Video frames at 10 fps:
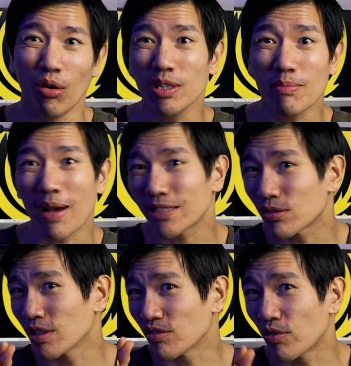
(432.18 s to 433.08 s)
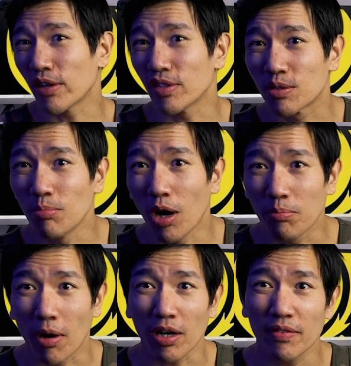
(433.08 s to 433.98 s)
only mastered a very small
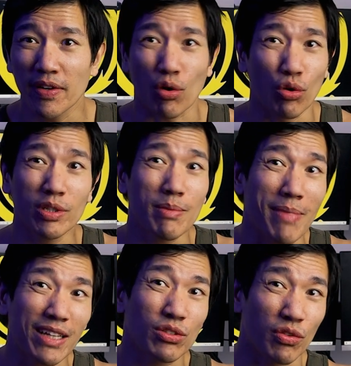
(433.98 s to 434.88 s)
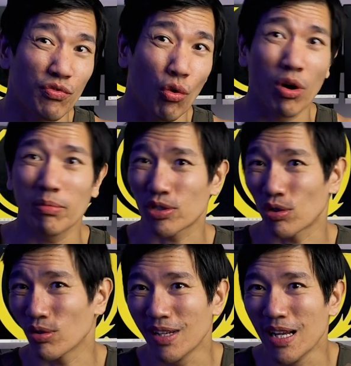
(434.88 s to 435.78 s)
part of it, or only mastered forms,
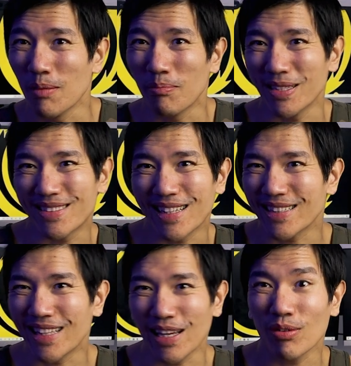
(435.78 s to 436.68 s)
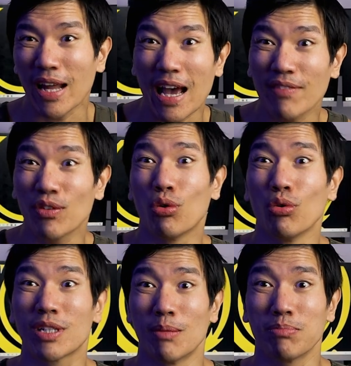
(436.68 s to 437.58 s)
but they don't have the
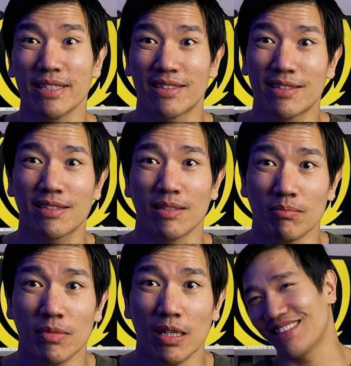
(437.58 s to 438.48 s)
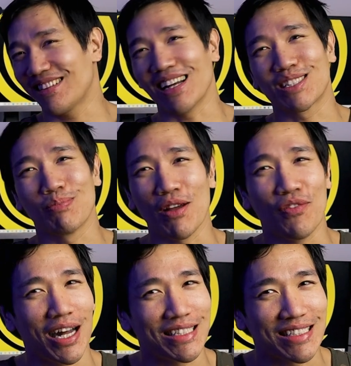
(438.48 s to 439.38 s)
whole complete system. That's my
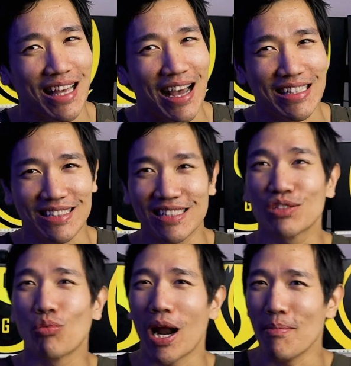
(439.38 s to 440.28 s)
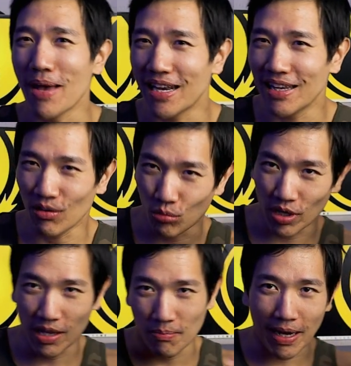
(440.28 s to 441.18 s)
thoughts, guys. This is where I'm headed
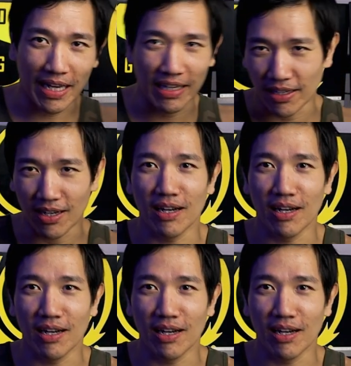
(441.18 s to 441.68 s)
in my